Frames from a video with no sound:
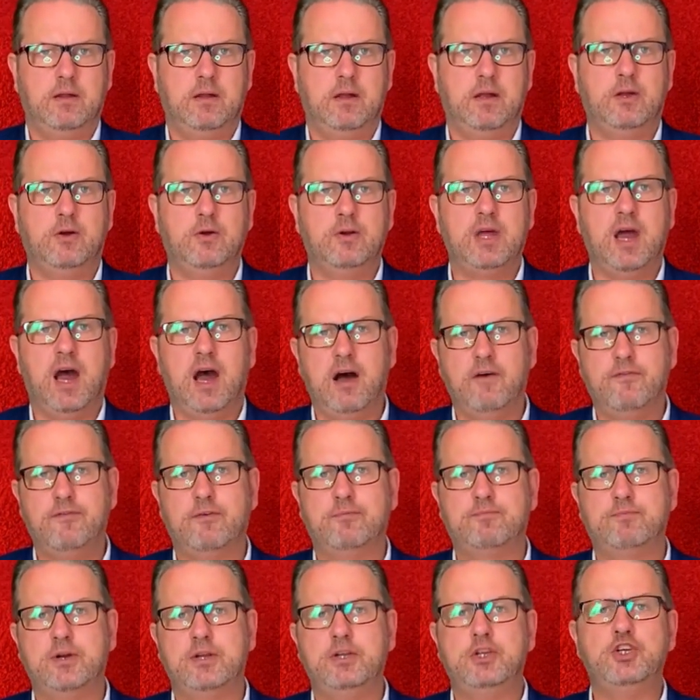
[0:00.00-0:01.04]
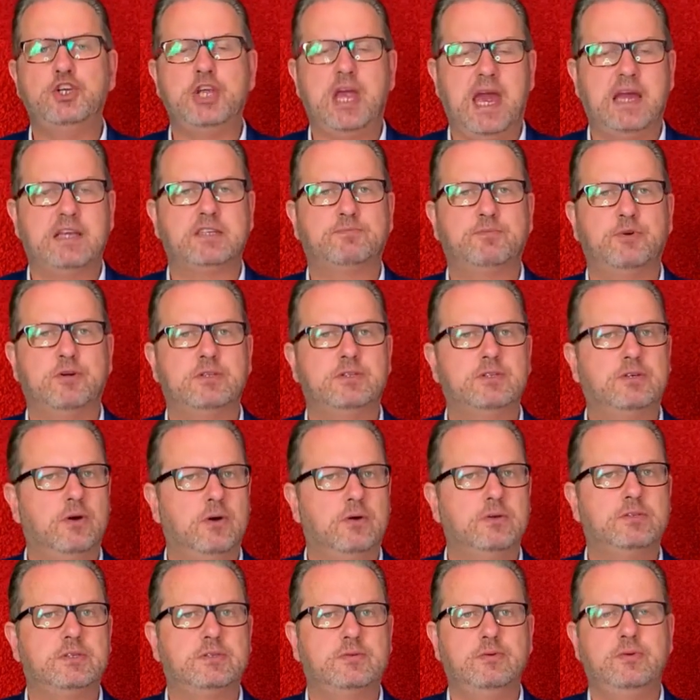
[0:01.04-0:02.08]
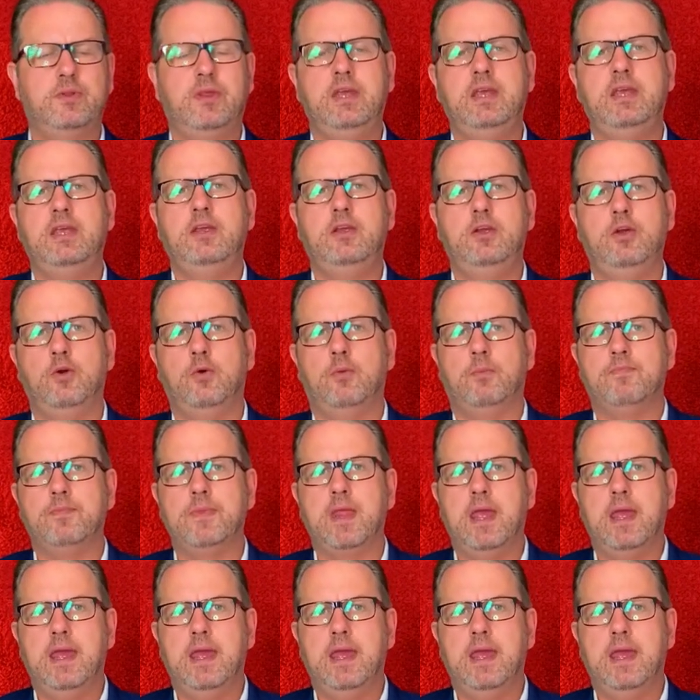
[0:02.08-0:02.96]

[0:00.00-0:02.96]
A good half of British exports goes to the EU.